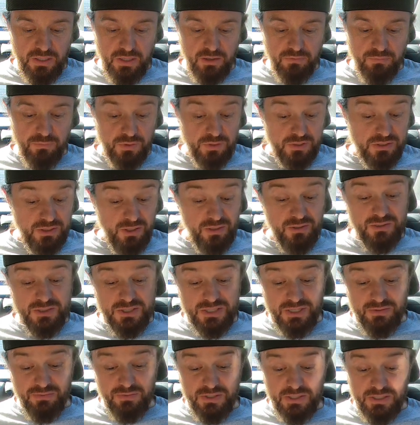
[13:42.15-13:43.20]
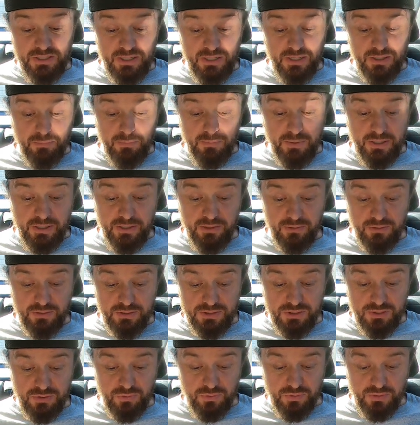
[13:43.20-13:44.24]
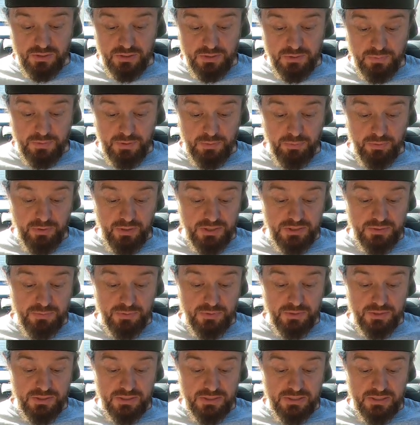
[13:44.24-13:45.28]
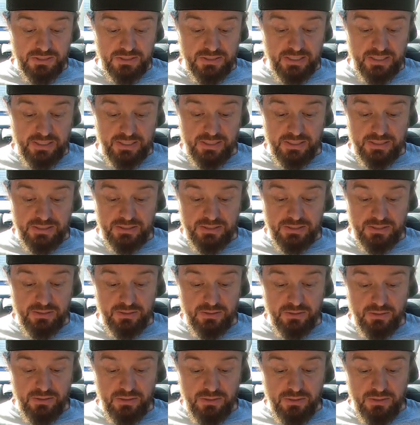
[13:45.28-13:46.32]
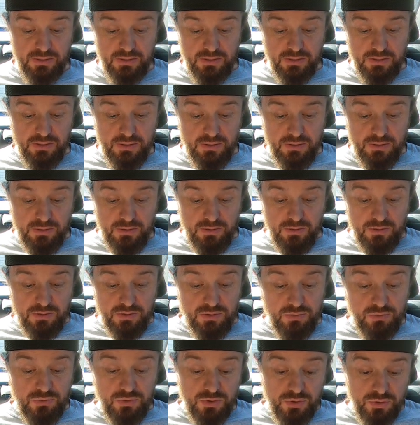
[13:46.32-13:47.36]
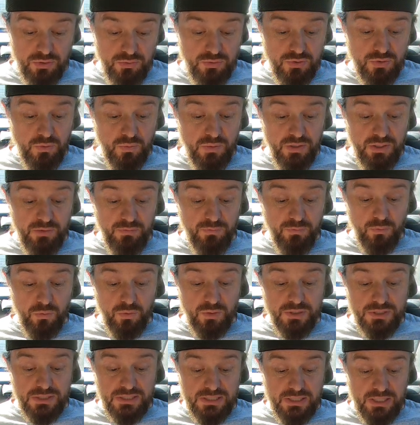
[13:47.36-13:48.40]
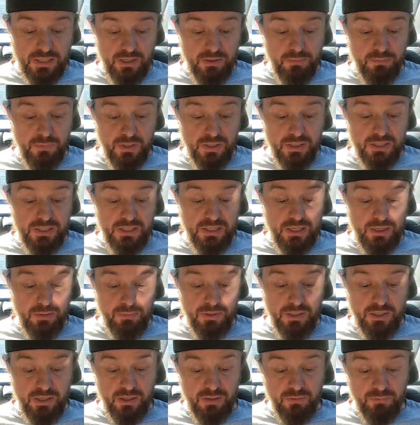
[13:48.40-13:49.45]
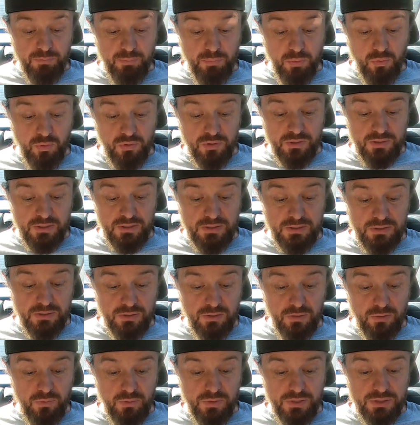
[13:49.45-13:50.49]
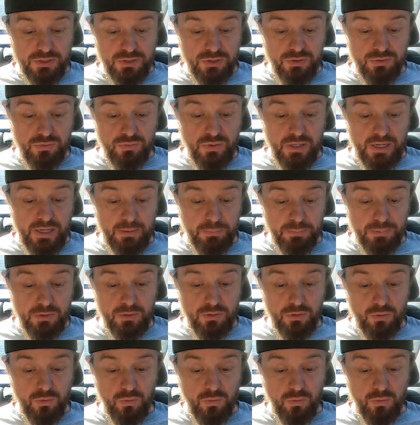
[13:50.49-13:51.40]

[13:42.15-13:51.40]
for $1.79 a mile. Let's sort this by price per distance highest. So $2.24 is top money coming out of Portland, going to Heppner,